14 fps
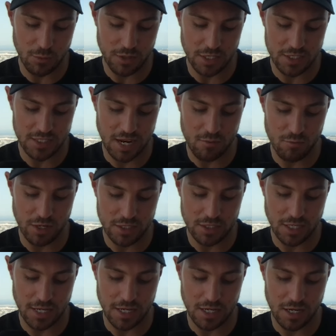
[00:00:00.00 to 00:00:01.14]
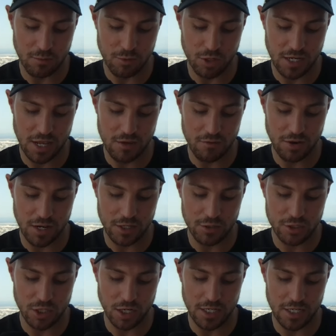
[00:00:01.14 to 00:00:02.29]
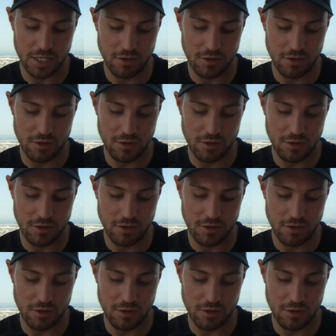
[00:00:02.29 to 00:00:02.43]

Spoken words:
with the same rental income could get valued slightly